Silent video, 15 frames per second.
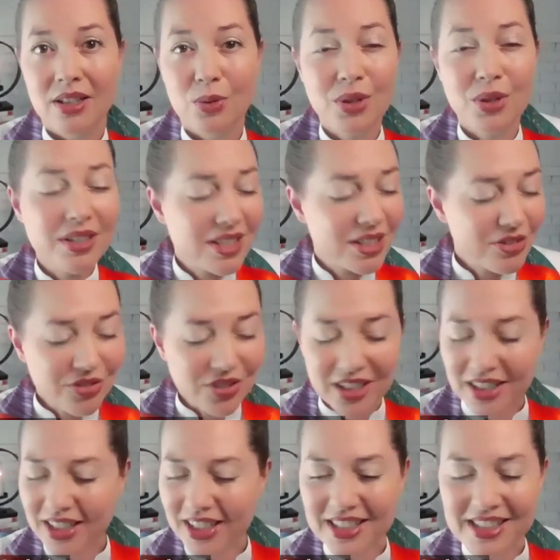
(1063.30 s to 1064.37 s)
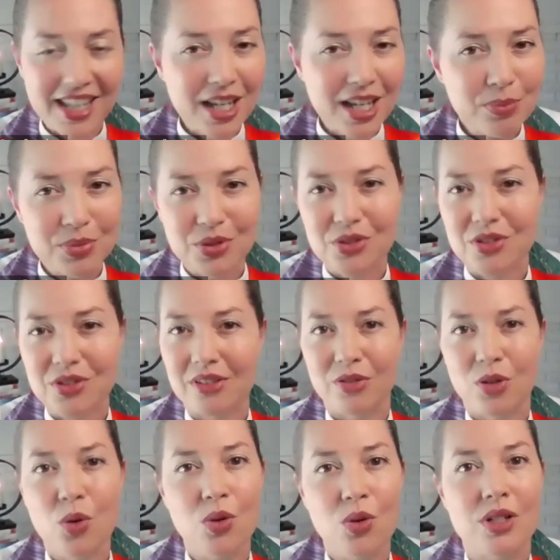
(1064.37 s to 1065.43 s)
with different examples, of
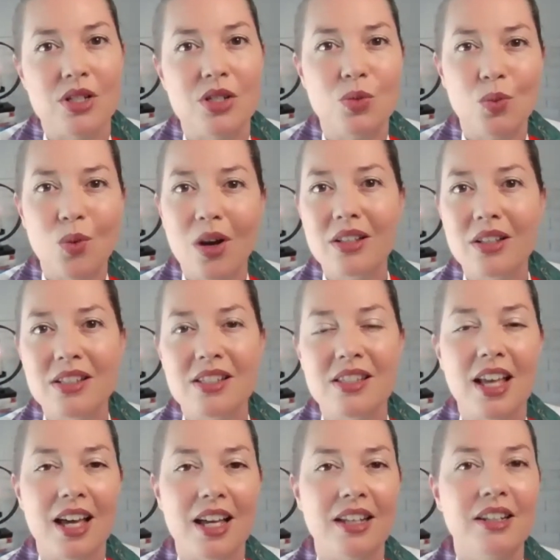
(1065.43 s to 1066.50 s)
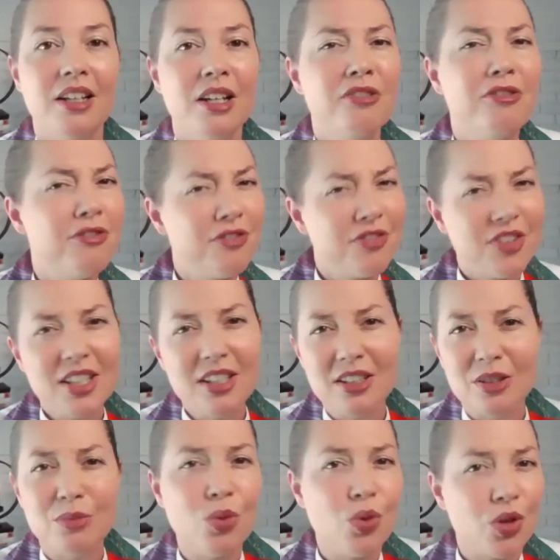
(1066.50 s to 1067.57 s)
course, ones that
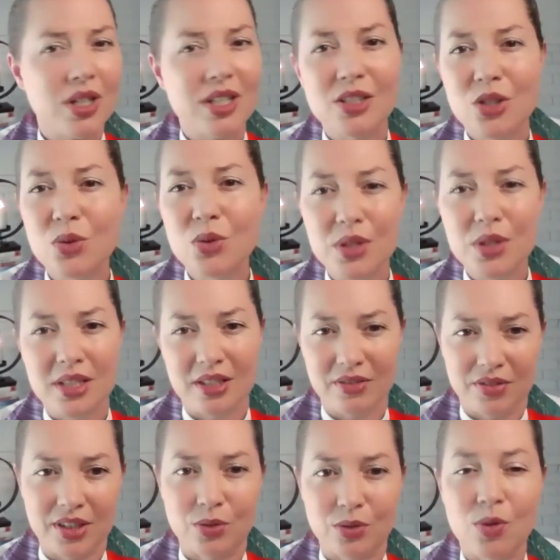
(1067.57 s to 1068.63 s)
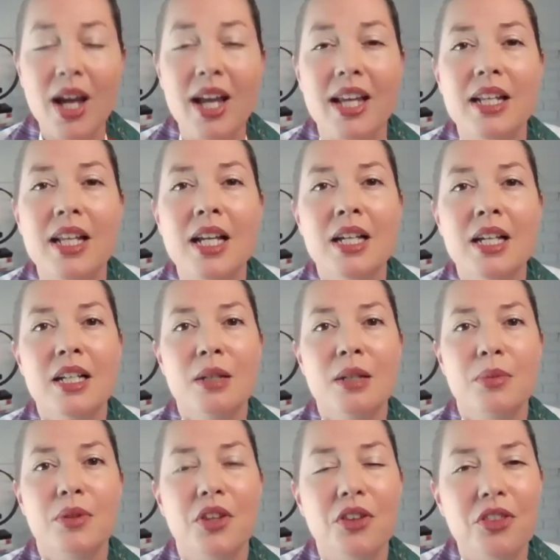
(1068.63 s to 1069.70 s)
feel more intuitively right.
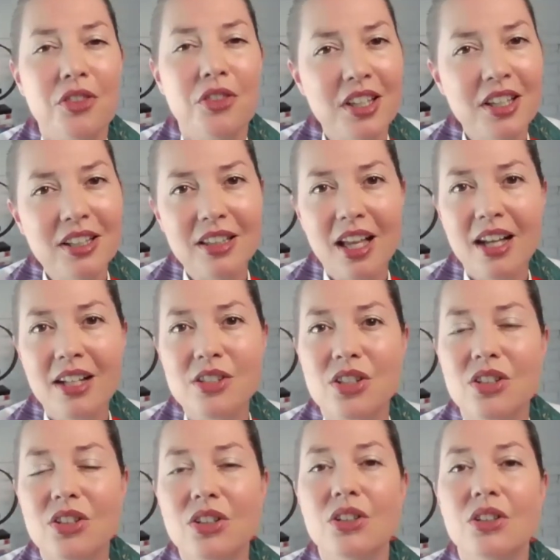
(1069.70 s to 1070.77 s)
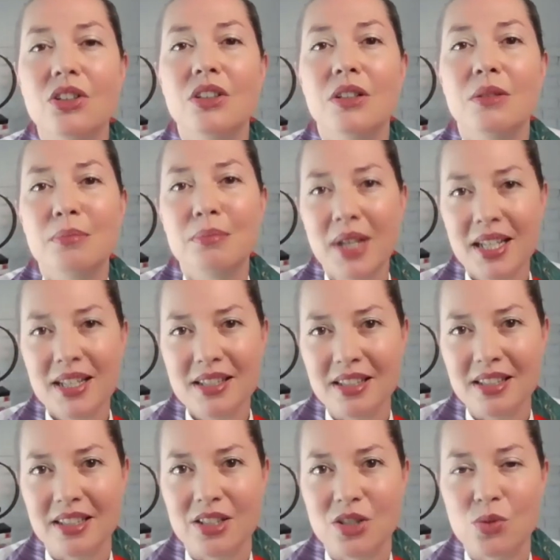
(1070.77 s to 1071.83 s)
But the theological
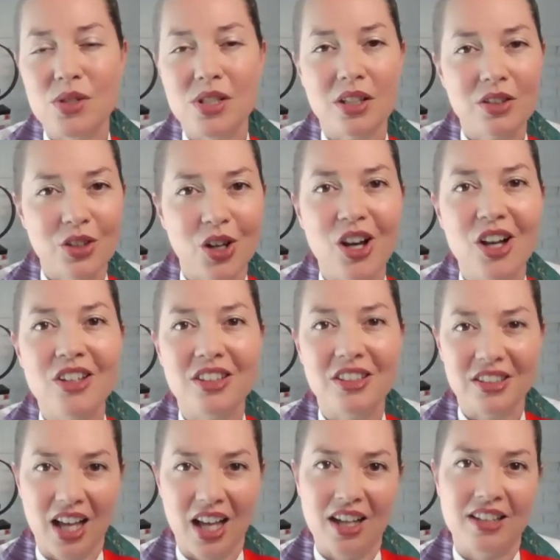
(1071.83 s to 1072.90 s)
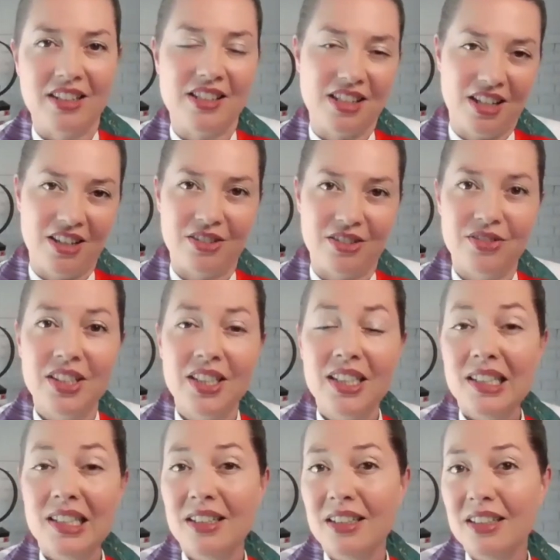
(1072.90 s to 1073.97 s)
message was along the lines of
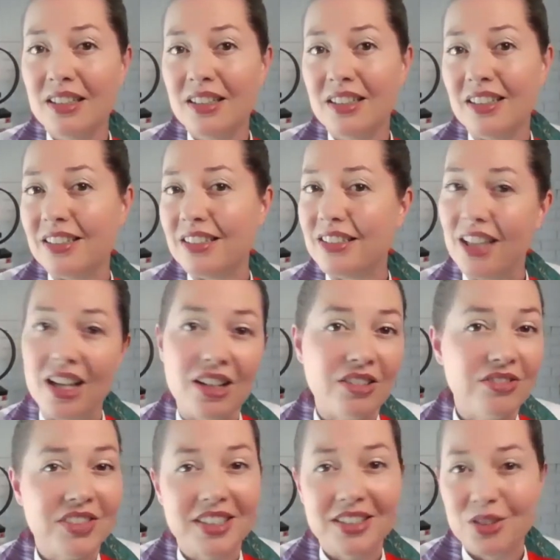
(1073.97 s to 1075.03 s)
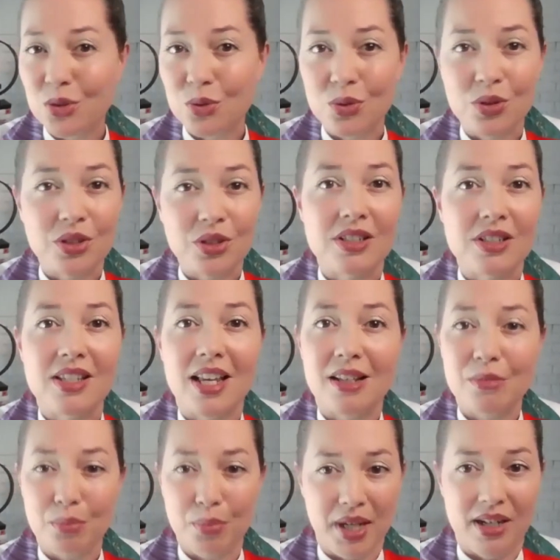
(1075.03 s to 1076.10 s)
love endures
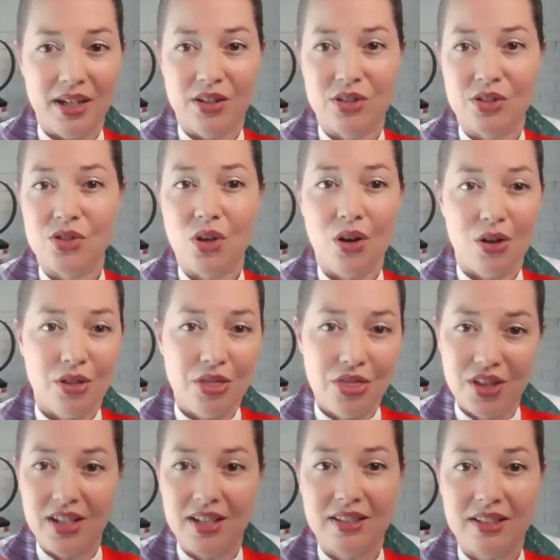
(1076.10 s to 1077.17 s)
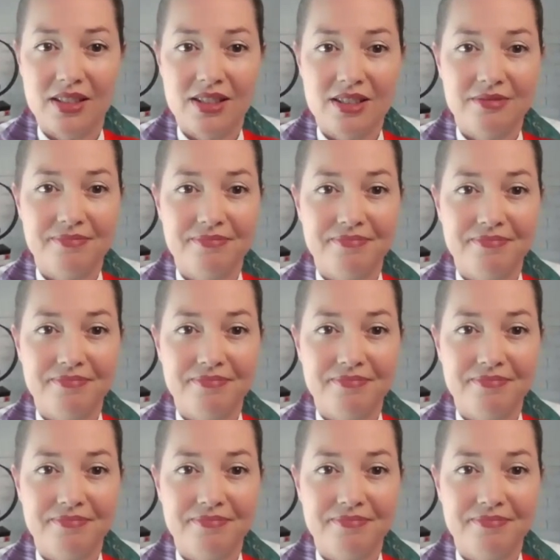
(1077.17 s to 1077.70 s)
and bears all things